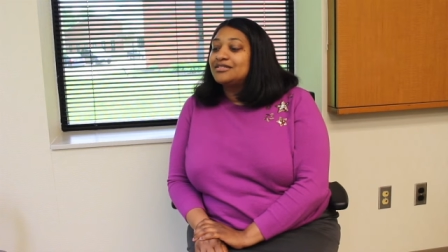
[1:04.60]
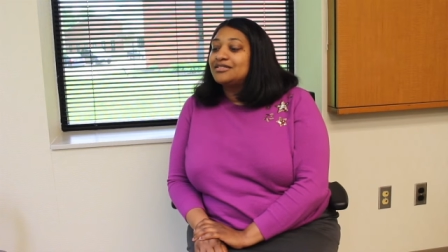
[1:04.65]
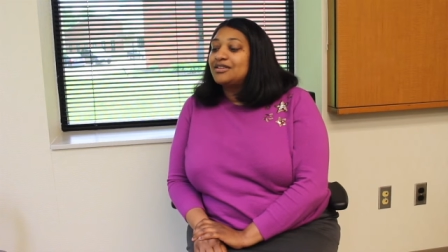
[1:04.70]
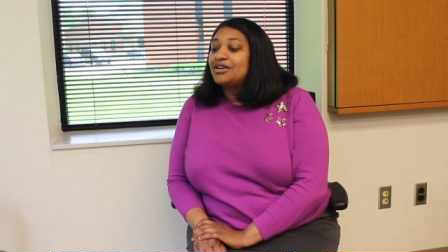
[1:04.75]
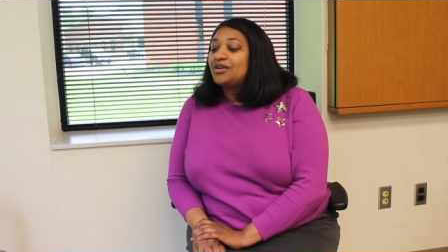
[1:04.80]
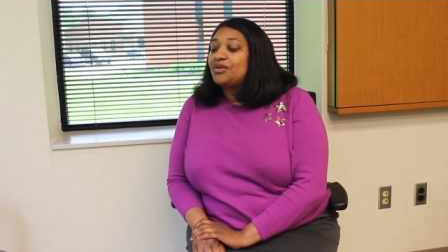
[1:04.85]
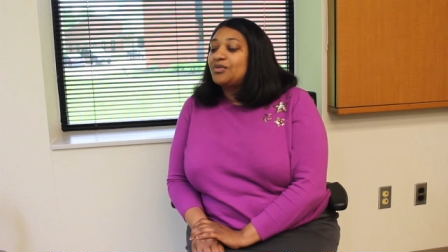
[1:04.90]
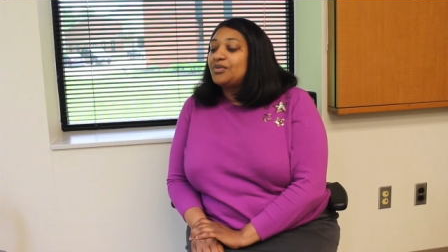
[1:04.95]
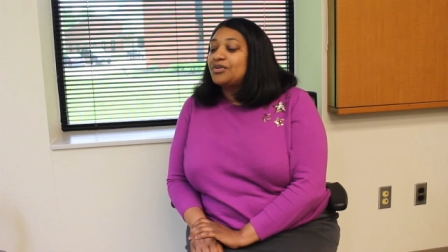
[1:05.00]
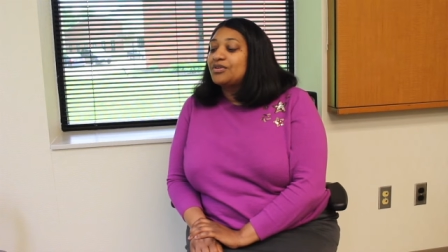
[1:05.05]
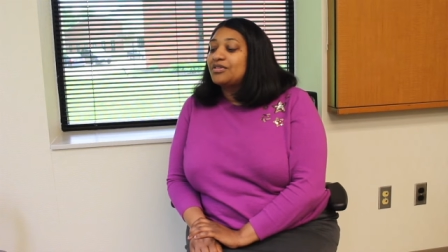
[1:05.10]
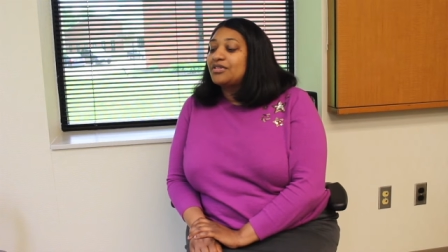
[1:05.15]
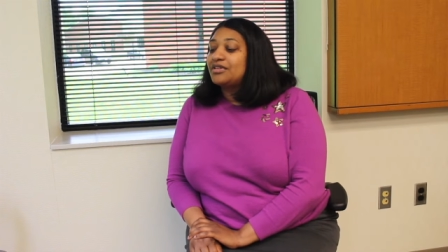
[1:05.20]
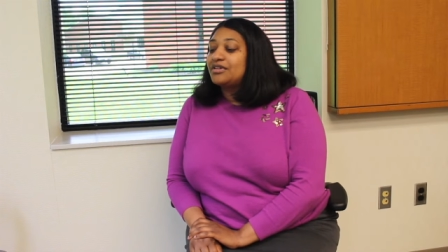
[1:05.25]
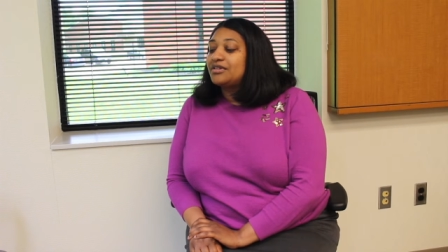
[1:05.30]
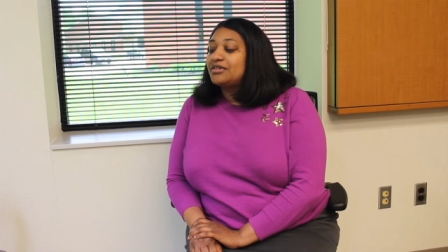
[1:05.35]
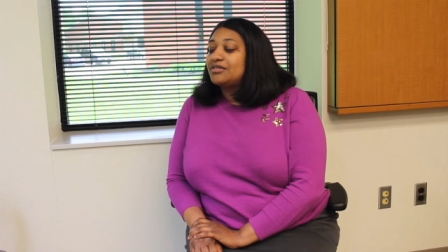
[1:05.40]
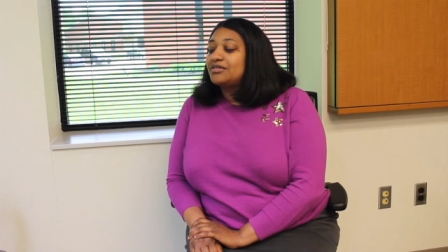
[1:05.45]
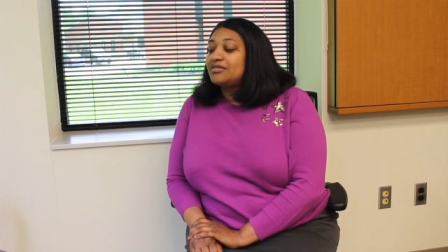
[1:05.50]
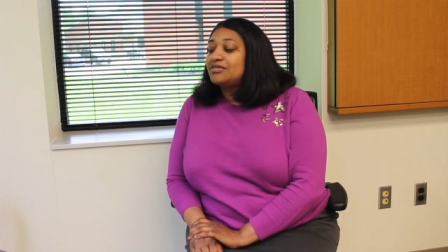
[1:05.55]
So I worked
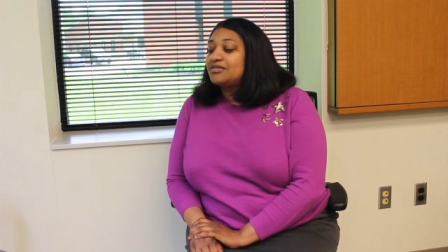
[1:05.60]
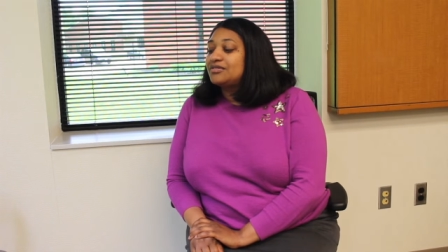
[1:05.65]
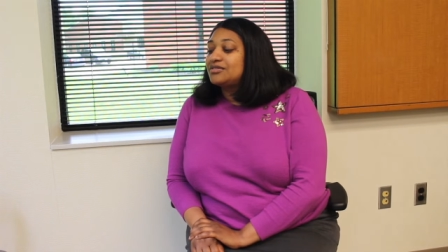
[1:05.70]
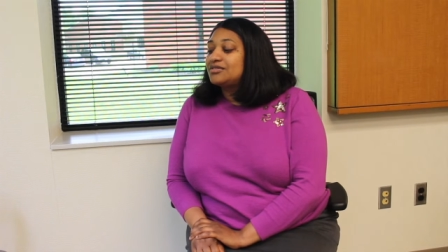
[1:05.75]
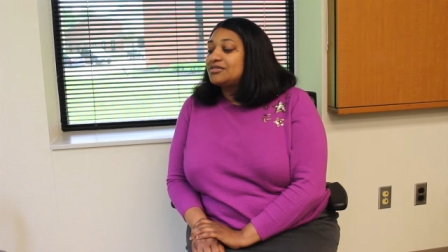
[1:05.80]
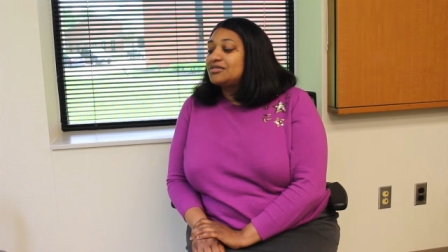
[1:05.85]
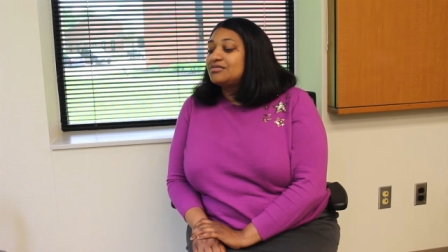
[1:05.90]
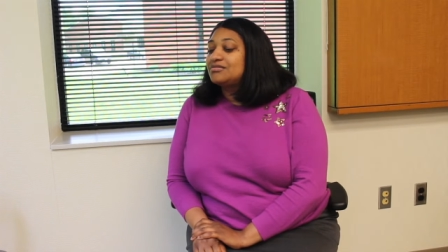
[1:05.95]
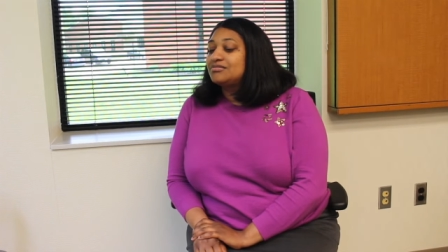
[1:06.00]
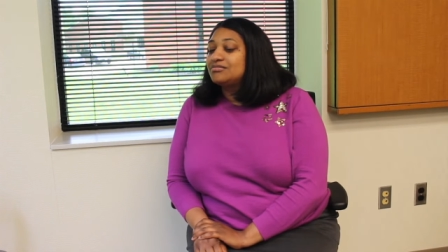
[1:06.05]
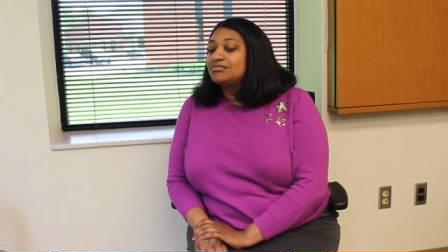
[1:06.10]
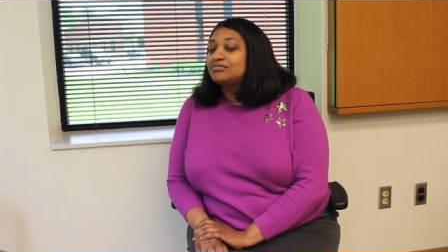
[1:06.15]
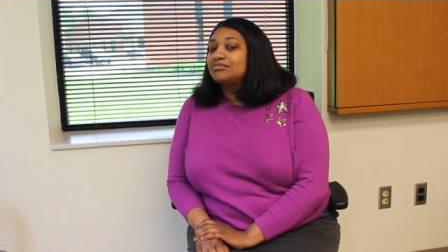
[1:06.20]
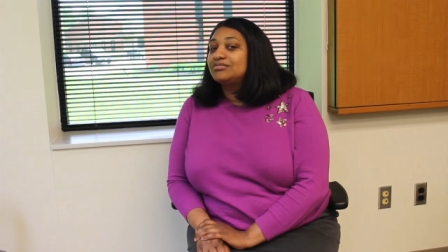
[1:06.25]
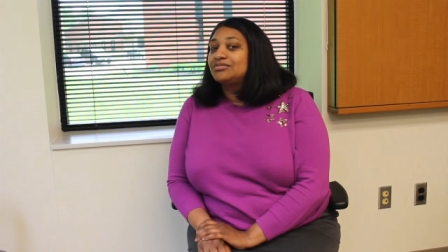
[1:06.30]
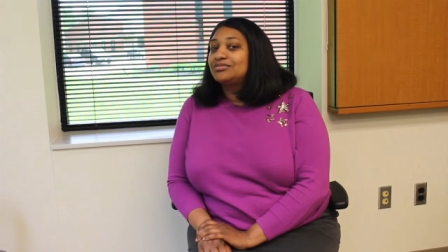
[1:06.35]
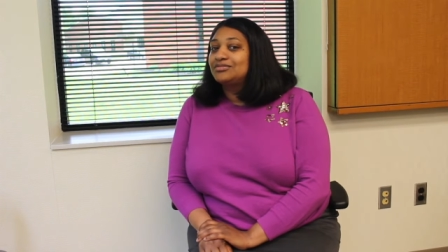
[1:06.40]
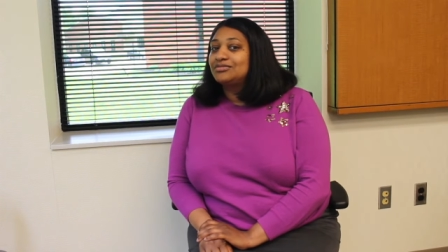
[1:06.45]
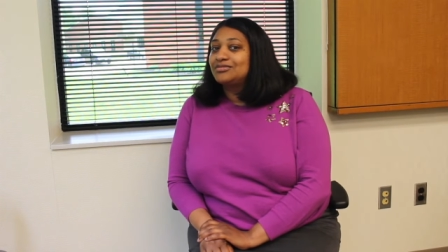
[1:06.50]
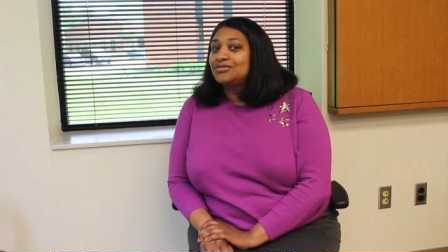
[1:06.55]
there for
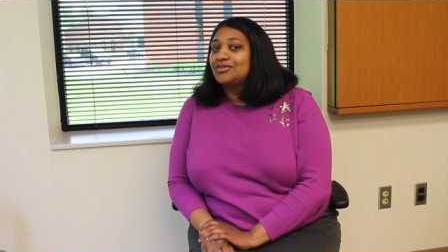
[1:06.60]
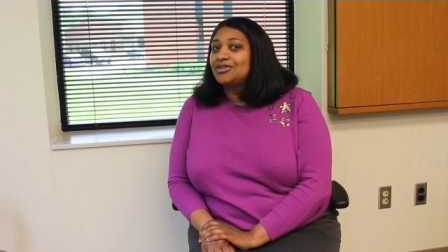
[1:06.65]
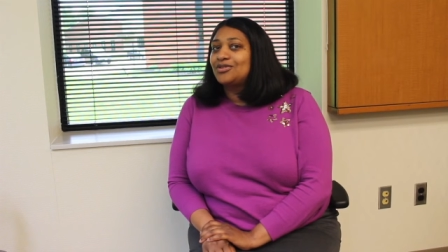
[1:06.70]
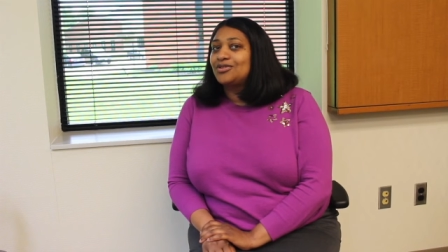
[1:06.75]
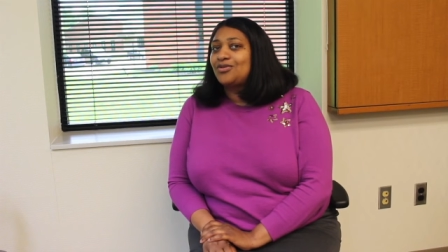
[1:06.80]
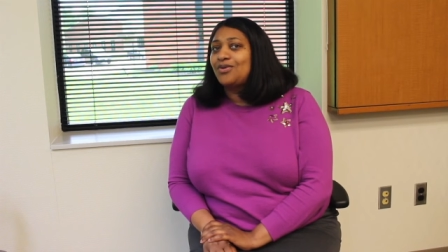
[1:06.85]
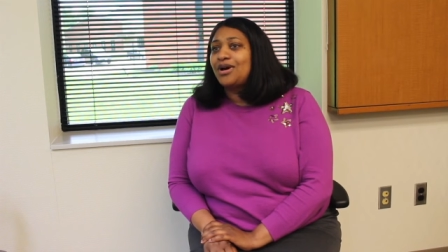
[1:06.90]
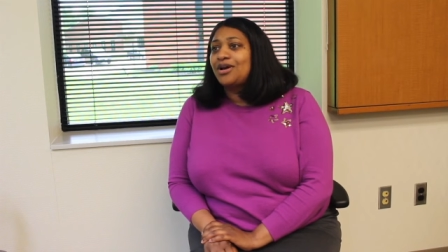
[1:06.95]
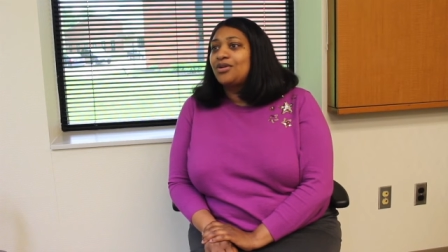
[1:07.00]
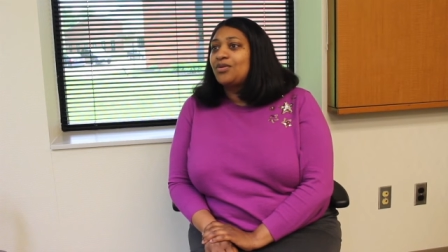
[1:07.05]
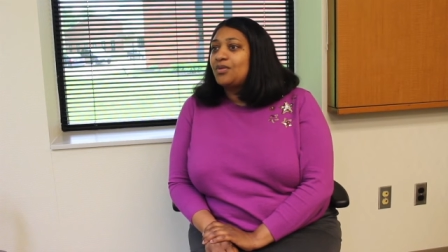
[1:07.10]
quite